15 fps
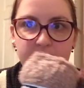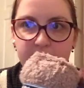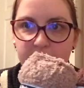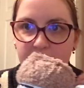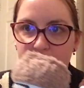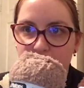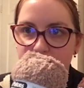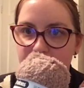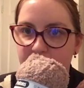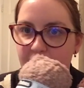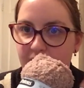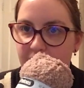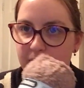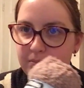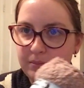for
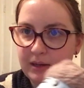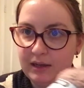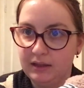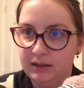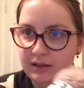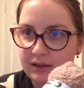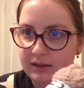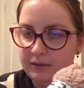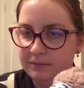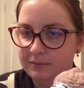a blanket,